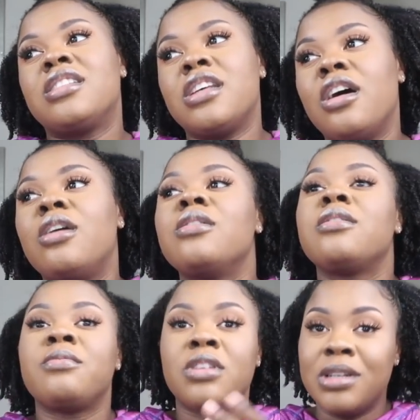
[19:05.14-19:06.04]

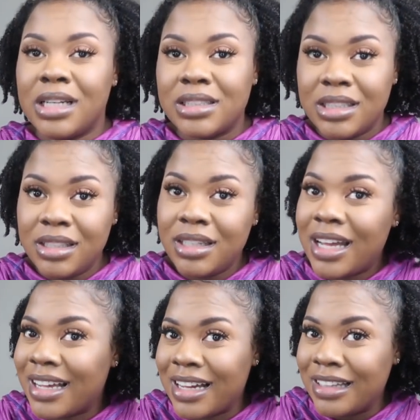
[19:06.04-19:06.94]
So when I seen
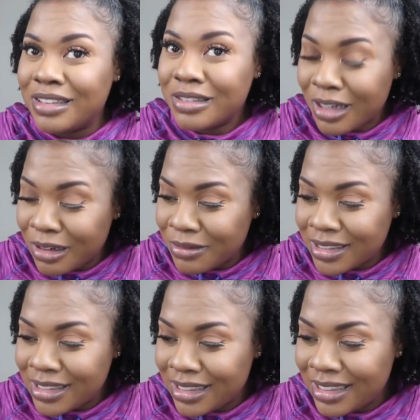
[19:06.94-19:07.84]
that, I got a little
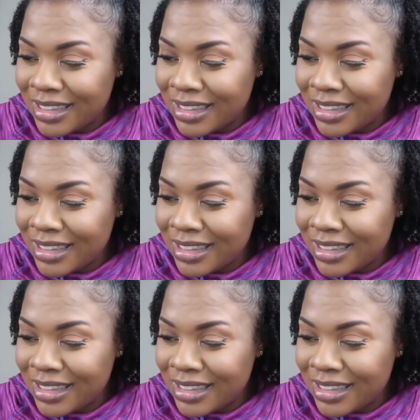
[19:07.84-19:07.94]
nervous.